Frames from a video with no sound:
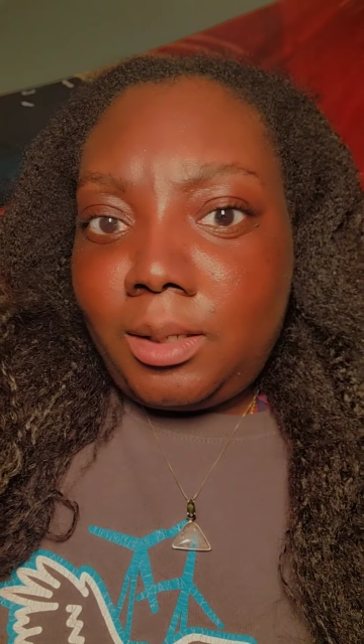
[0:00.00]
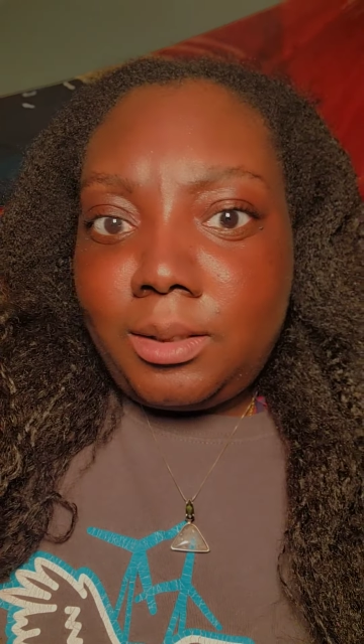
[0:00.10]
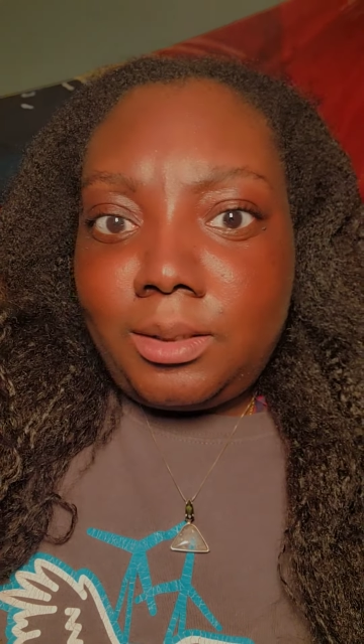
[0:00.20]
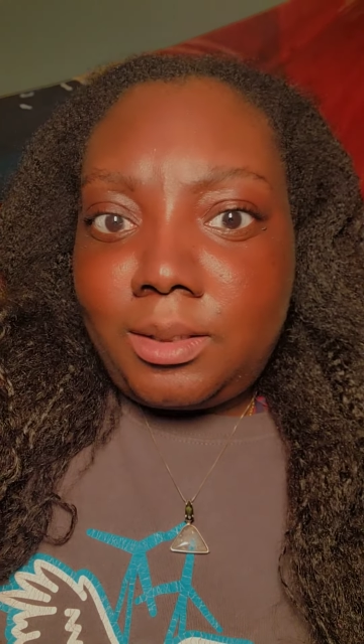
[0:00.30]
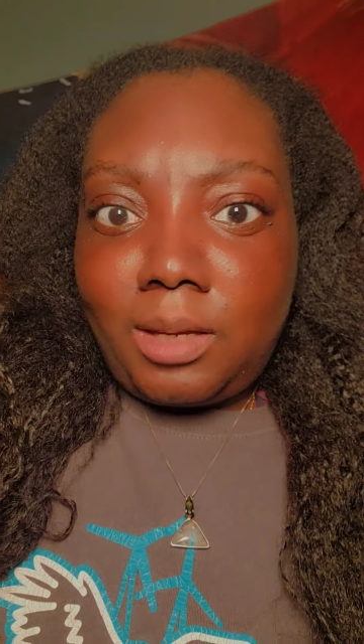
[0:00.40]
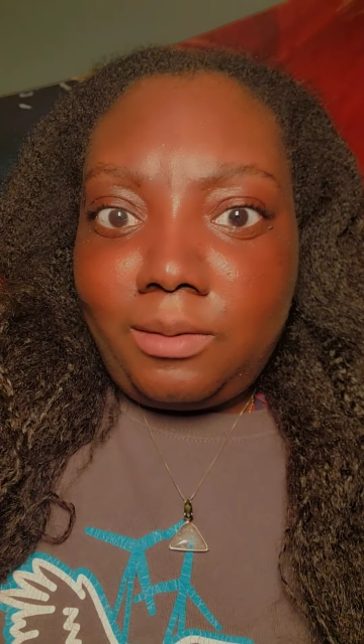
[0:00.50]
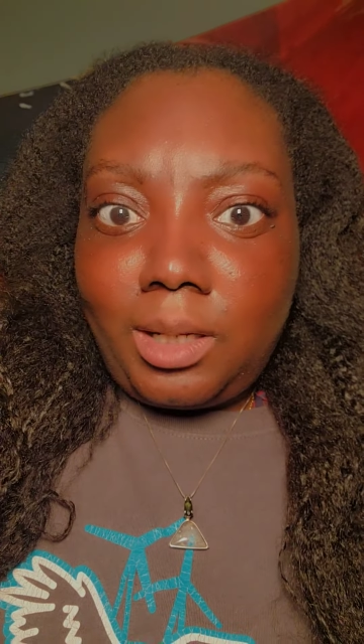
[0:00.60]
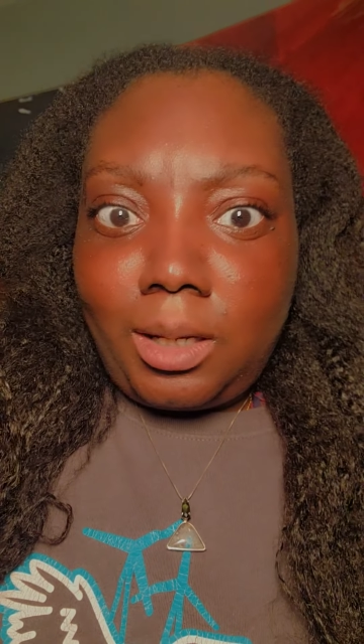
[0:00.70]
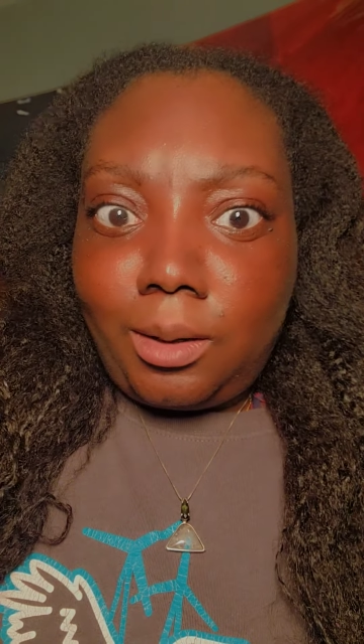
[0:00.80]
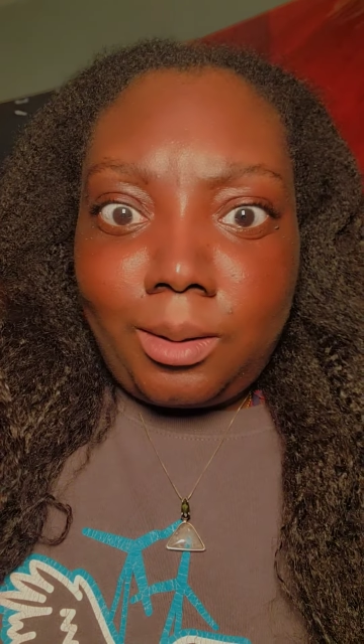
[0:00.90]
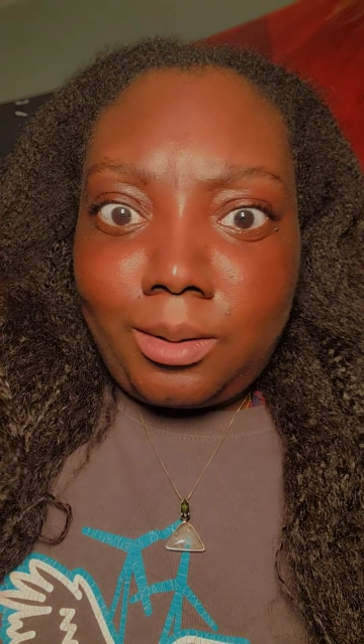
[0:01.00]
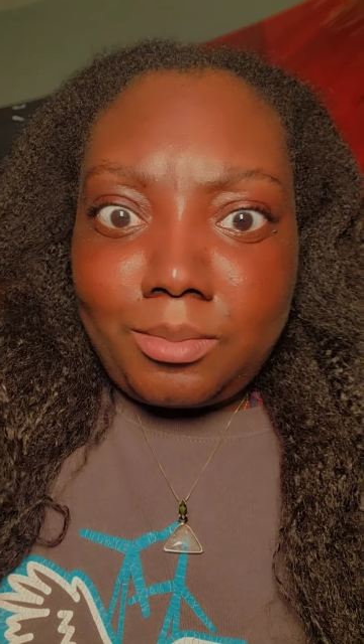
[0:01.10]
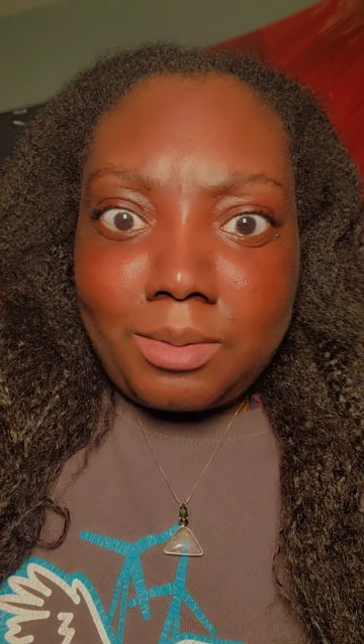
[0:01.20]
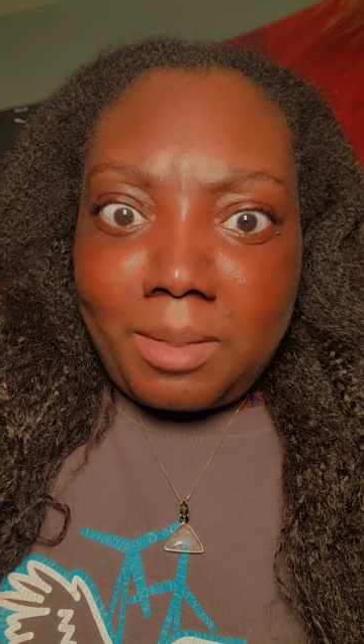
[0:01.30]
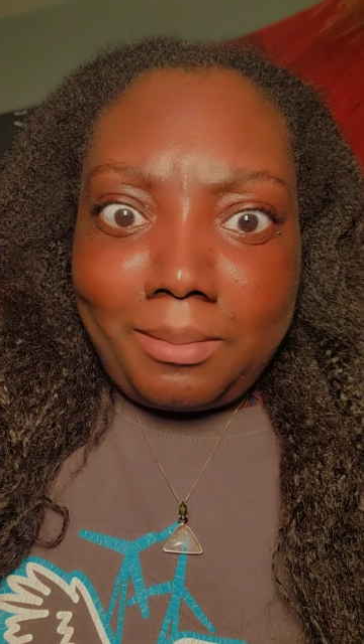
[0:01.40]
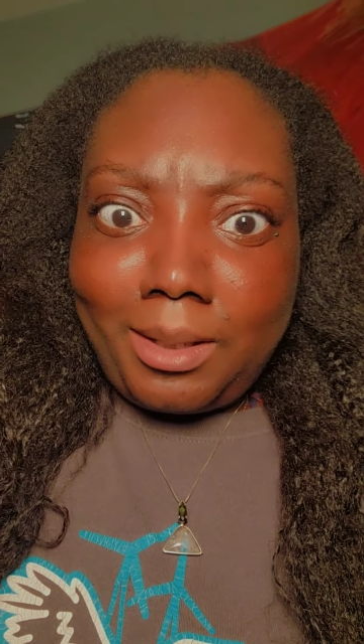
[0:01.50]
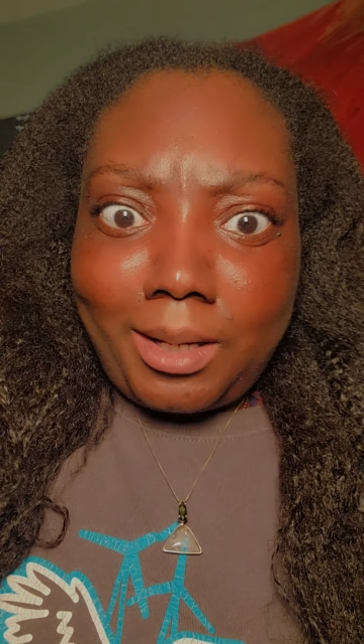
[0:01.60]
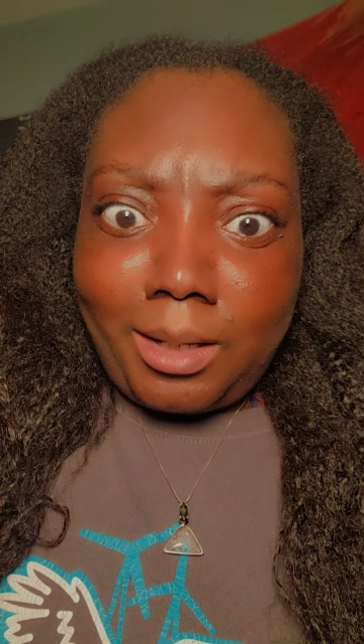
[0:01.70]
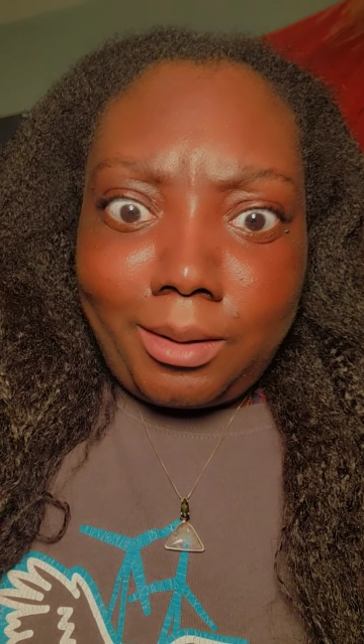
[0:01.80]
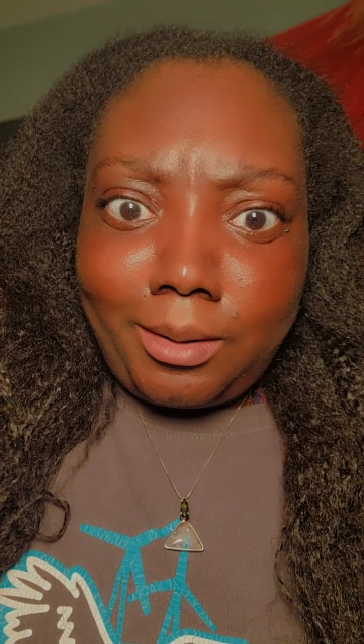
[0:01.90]
7, 8 herbs, maybe
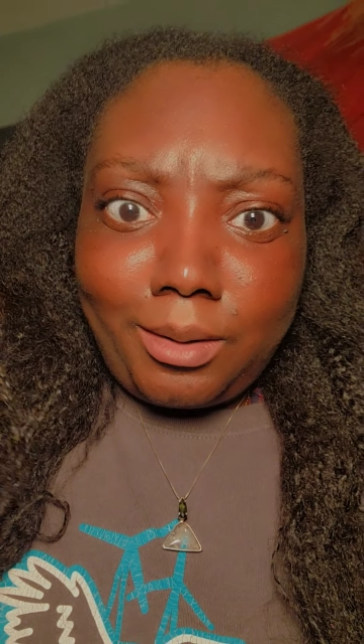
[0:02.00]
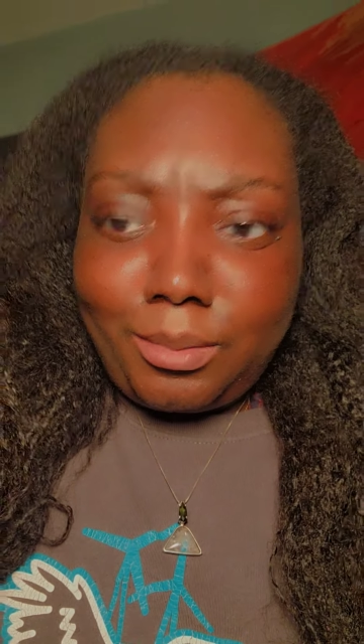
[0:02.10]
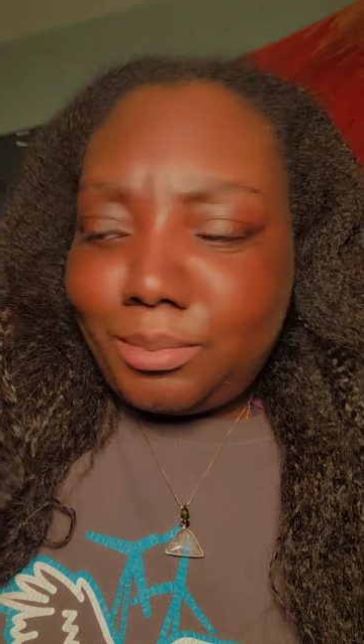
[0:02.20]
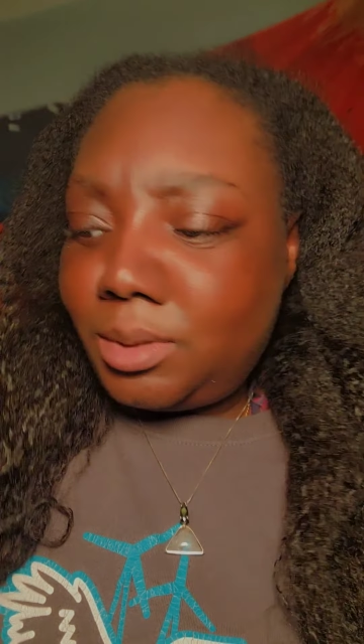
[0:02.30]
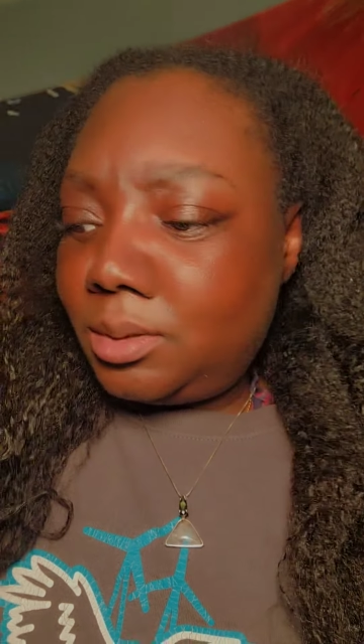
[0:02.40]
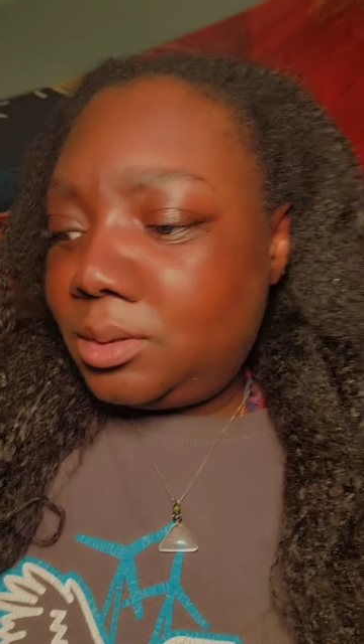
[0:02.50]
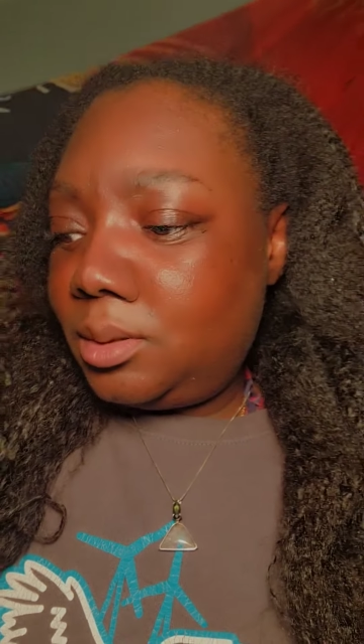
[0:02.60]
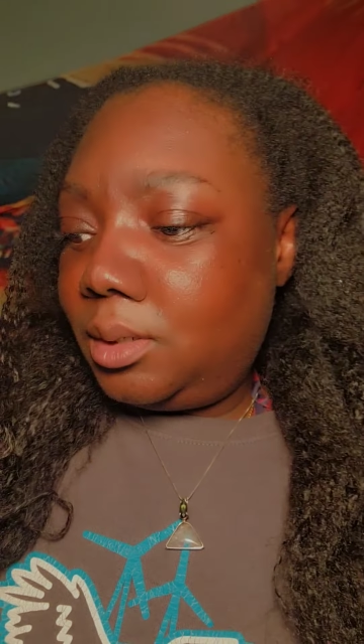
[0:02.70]
9 herbs,